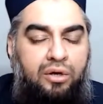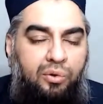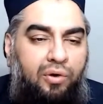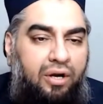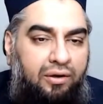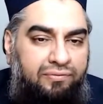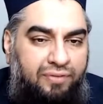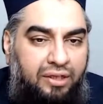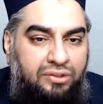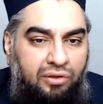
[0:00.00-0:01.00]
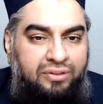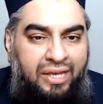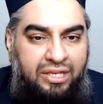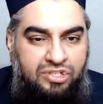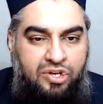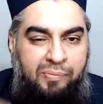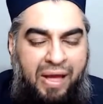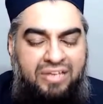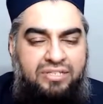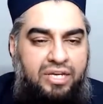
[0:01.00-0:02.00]
who are of adult age, they're
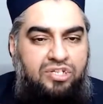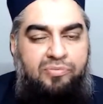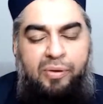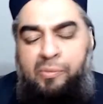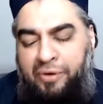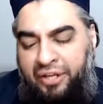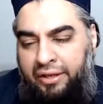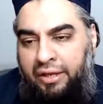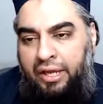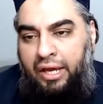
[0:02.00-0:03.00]
past the age of puberty.